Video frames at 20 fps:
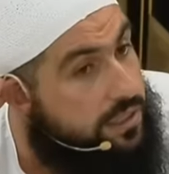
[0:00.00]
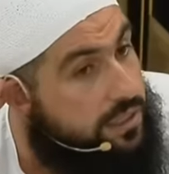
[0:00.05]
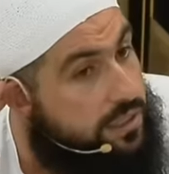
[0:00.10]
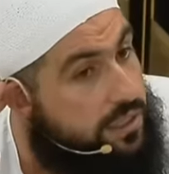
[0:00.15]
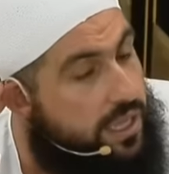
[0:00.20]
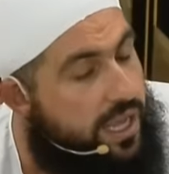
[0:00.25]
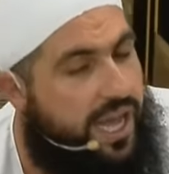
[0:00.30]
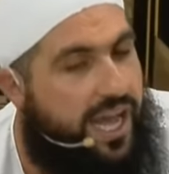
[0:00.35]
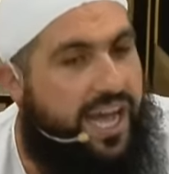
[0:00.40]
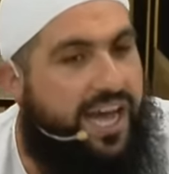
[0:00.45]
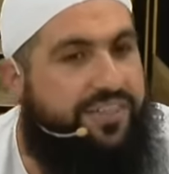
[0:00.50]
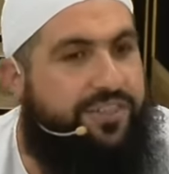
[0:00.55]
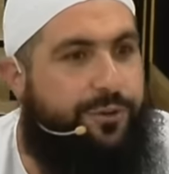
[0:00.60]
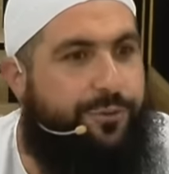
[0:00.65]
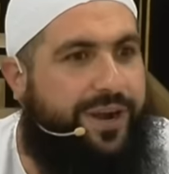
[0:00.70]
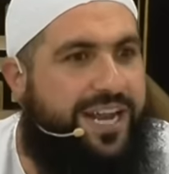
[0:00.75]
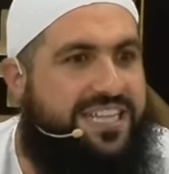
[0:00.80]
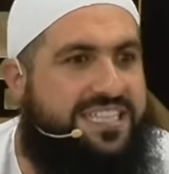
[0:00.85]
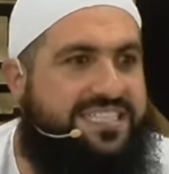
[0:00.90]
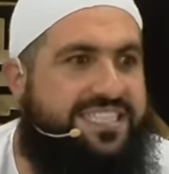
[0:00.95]
Ah, uh, the
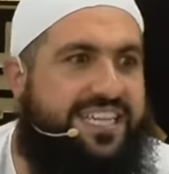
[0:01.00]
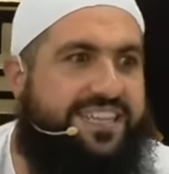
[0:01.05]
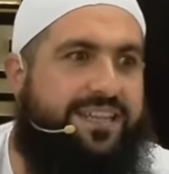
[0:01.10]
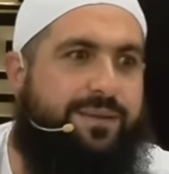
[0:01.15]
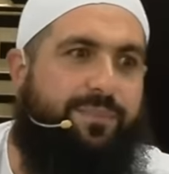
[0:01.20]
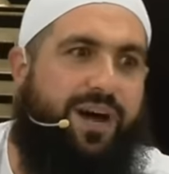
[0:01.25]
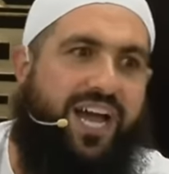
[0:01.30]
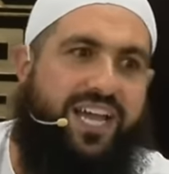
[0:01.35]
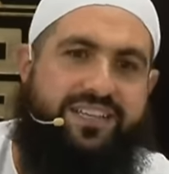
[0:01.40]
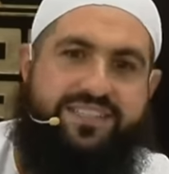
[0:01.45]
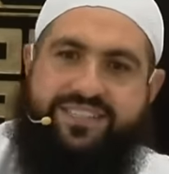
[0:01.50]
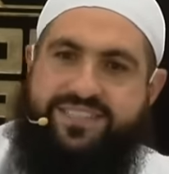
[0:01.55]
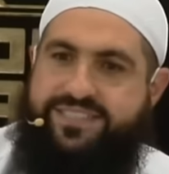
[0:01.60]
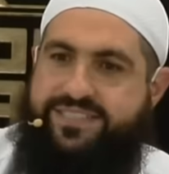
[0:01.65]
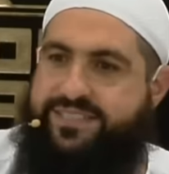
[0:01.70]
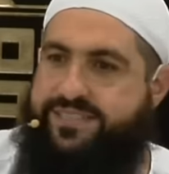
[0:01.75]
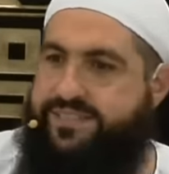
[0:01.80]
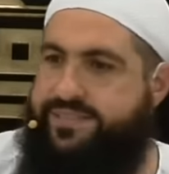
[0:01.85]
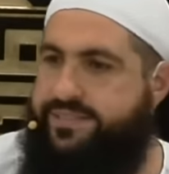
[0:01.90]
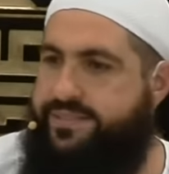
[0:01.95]
rats and the
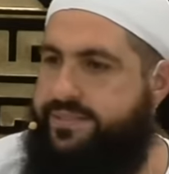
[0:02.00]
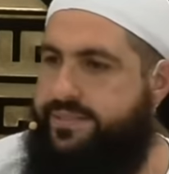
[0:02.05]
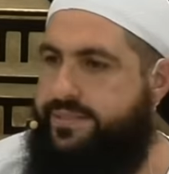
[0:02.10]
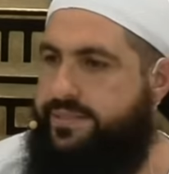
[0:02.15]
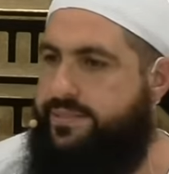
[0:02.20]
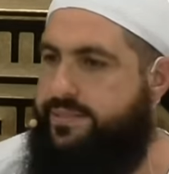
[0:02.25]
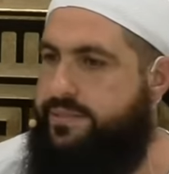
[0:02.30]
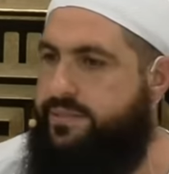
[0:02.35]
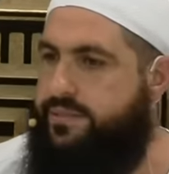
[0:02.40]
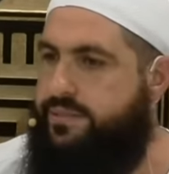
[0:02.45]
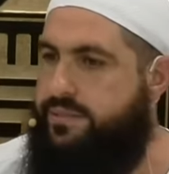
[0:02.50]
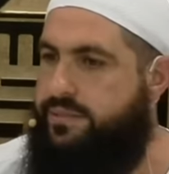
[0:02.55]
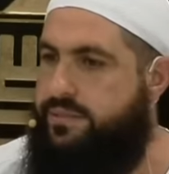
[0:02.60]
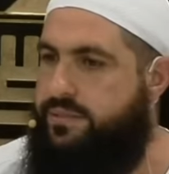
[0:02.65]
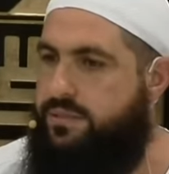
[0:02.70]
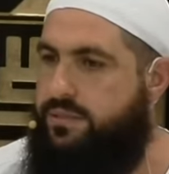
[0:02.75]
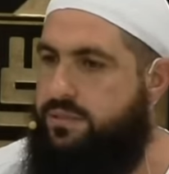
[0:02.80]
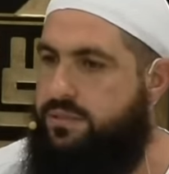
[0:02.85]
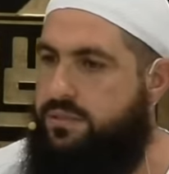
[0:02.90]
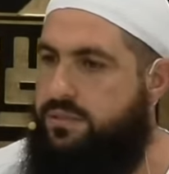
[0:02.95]

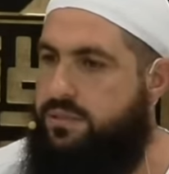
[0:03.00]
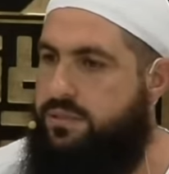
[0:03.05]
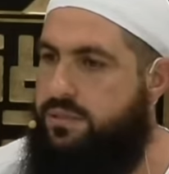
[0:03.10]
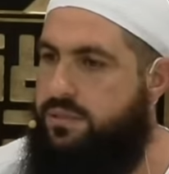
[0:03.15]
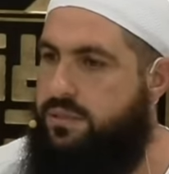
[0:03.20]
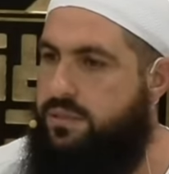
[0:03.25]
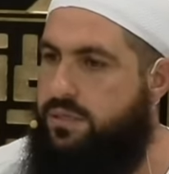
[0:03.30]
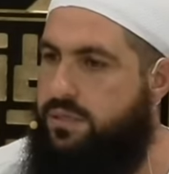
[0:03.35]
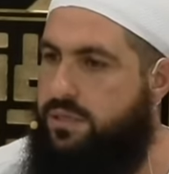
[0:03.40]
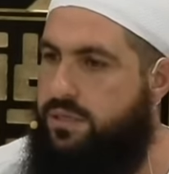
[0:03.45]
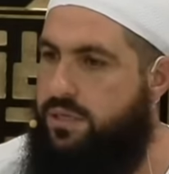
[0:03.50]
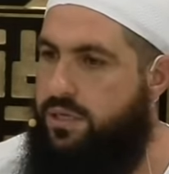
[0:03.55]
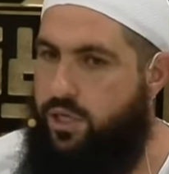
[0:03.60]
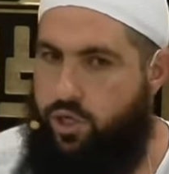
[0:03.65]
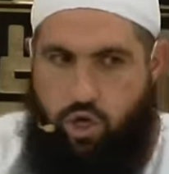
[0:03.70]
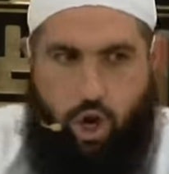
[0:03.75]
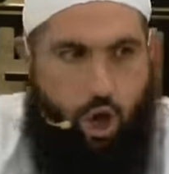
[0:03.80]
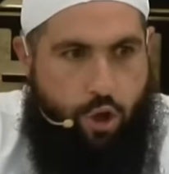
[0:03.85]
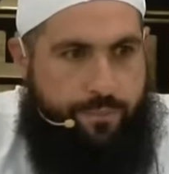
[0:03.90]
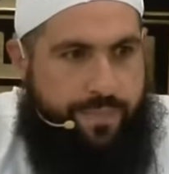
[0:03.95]
mice.
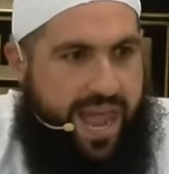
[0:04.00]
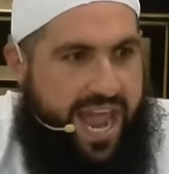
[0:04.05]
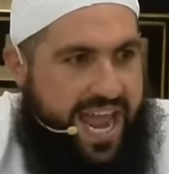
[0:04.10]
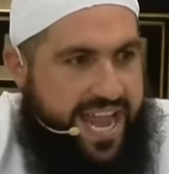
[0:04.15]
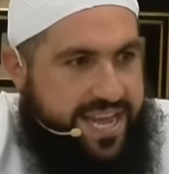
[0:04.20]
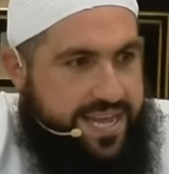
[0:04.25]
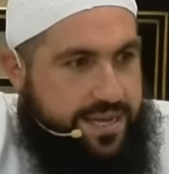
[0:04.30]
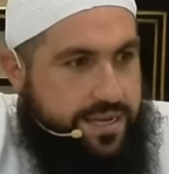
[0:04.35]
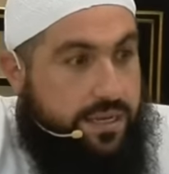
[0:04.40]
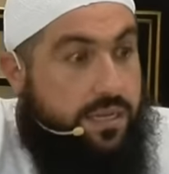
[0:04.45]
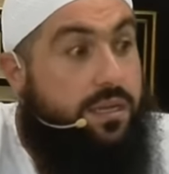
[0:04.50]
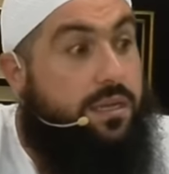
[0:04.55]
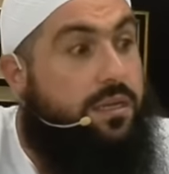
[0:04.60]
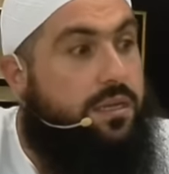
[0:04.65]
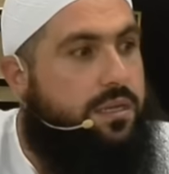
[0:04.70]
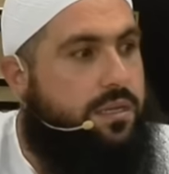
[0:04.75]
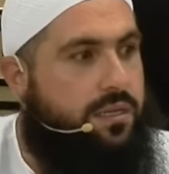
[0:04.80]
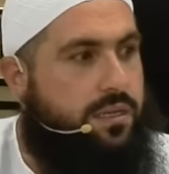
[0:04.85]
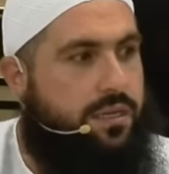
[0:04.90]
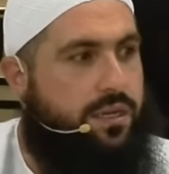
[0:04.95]
No men,
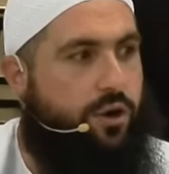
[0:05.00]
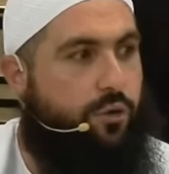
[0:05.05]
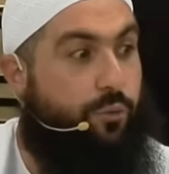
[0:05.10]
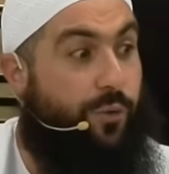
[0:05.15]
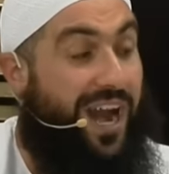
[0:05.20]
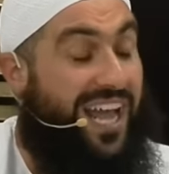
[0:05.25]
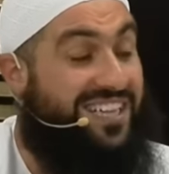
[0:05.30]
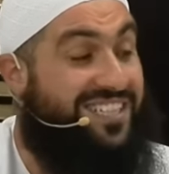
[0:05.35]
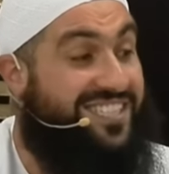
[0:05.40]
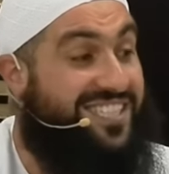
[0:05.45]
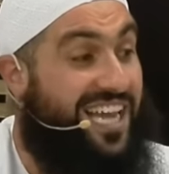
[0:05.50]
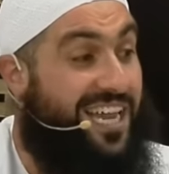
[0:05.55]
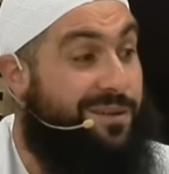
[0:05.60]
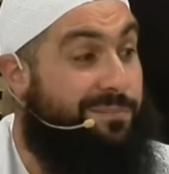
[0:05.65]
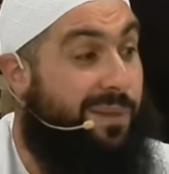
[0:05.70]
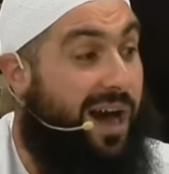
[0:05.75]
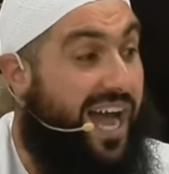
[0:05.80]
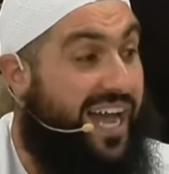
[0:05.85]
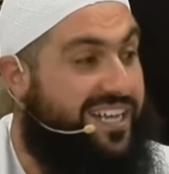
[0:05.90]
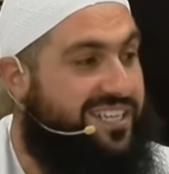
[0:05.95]
Rats and
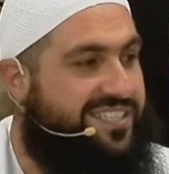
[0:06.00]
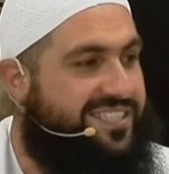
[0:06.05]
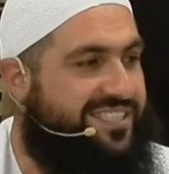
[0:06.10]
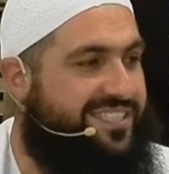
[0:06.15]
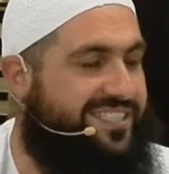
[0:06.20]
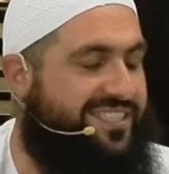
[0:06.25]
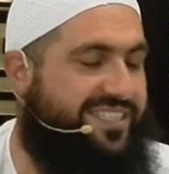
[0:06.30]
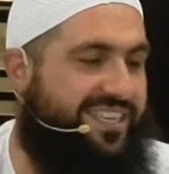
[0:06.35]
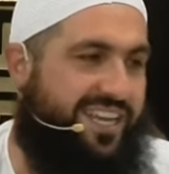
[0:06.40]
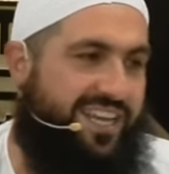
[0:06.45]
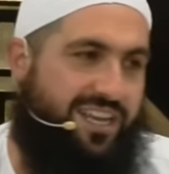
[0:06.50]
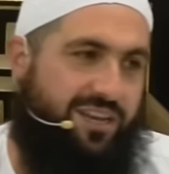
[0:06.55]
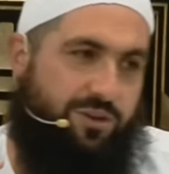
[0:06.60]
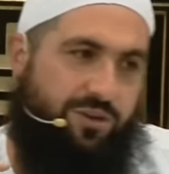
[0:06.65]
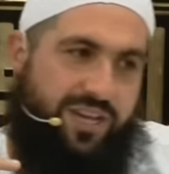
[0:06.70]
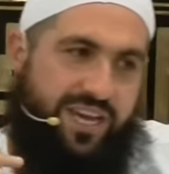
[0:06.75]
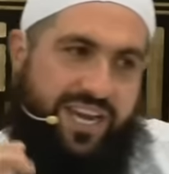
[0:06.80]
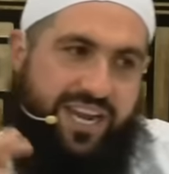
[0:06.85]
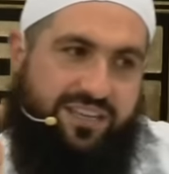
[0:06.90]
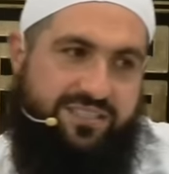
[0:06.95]
mice,
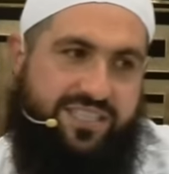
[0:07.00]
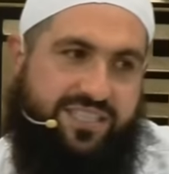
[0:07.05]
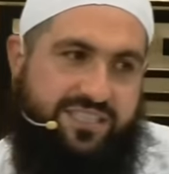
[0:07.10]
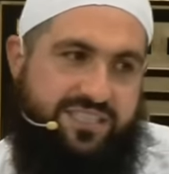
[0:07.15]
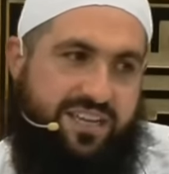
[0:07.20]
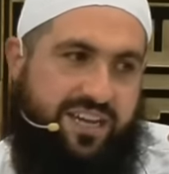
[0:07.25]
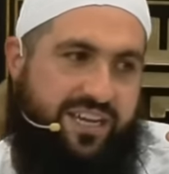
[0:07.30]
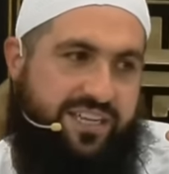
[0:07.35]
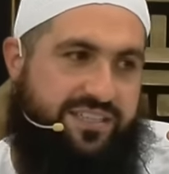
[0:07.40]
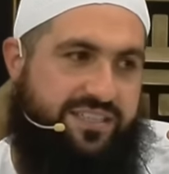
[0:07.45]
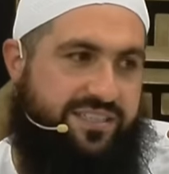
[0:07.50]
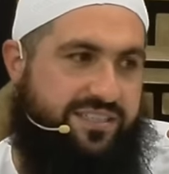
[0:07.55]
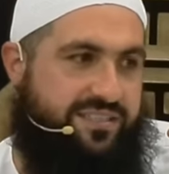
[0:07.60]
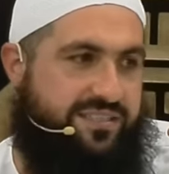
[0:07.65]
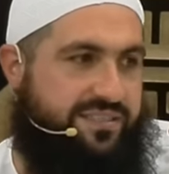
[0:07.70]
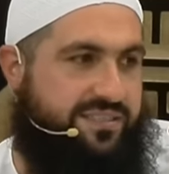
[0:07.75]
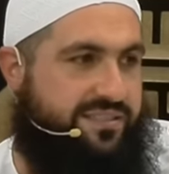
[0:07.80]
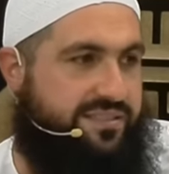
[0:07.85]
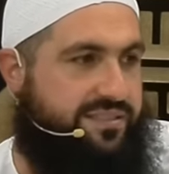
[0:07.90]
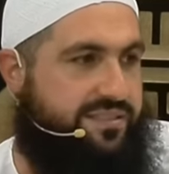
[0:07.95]
look at our
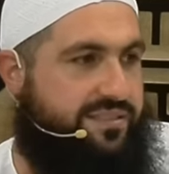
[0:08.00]
societies.